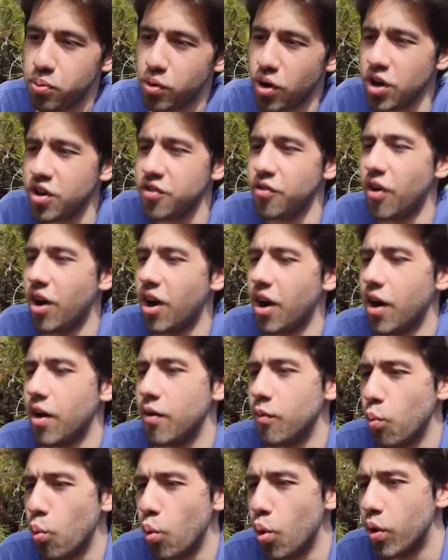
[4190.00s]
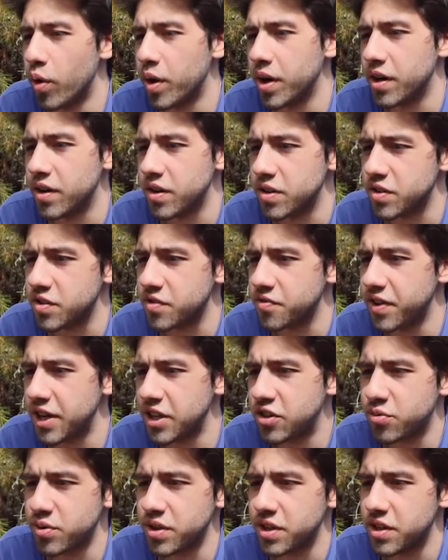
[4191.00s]
Brokvar Warriors,
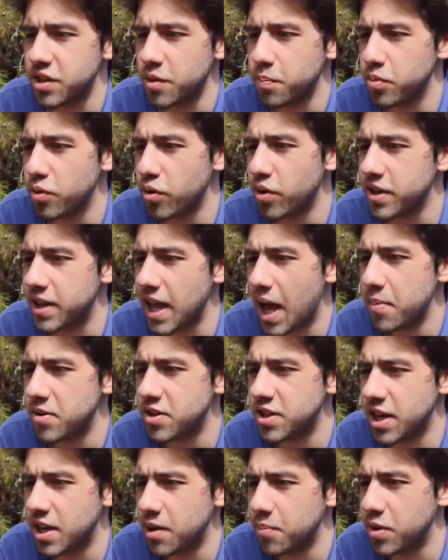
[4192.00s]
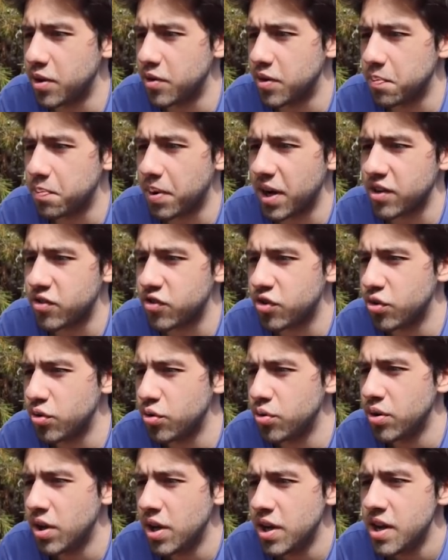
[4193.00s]
veteran, deploy, damage an enemy unit by
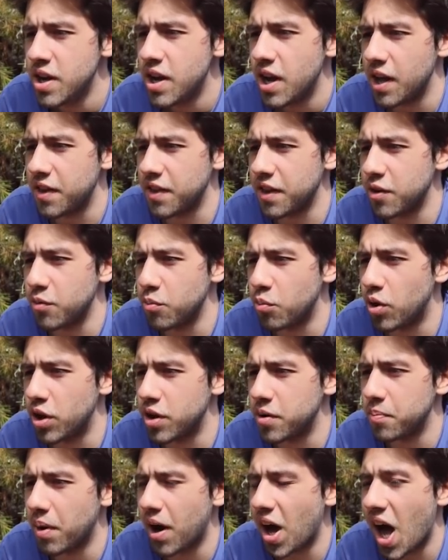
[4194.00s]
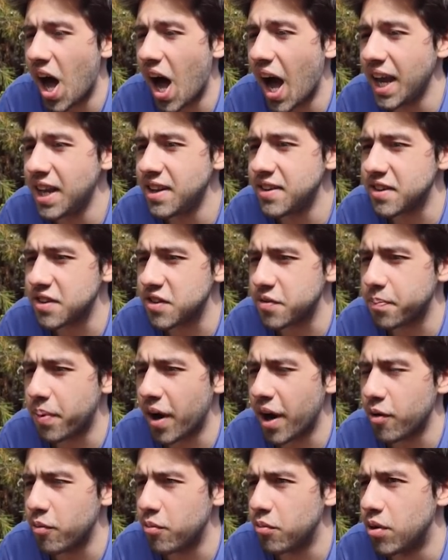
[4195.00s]
2, and then one behind it
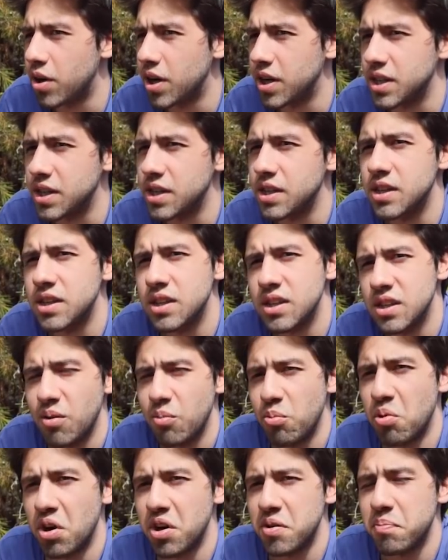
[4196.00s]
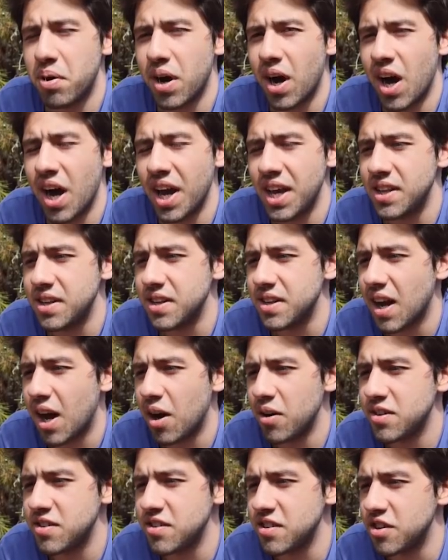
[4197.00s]
by 1. One behind it.
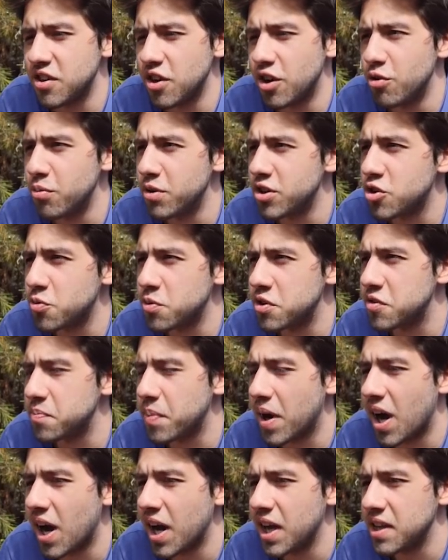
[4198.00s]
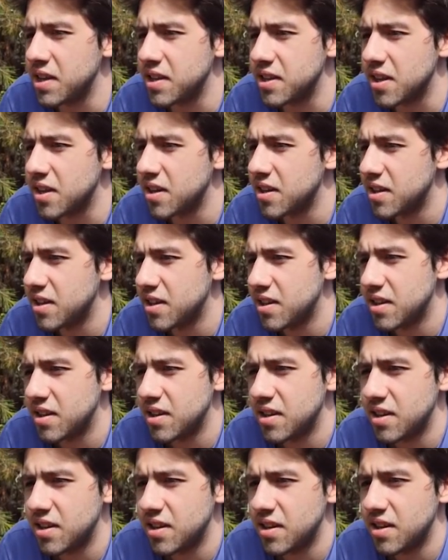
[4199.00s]
How does it know which one's behind it?
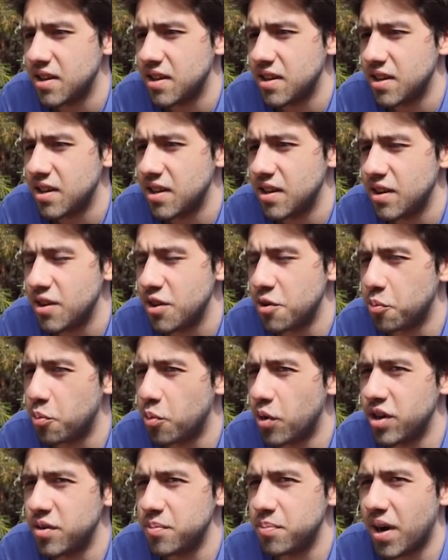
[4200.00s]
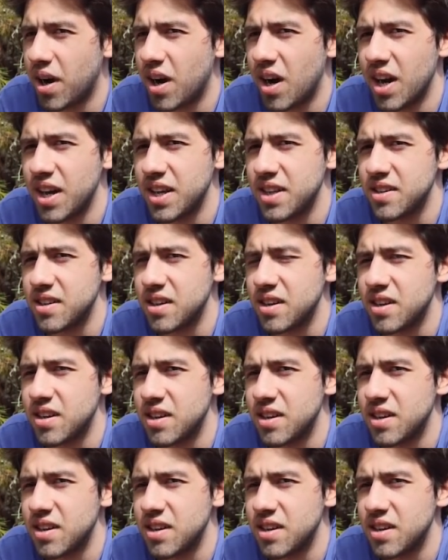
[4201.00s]
The one behind it.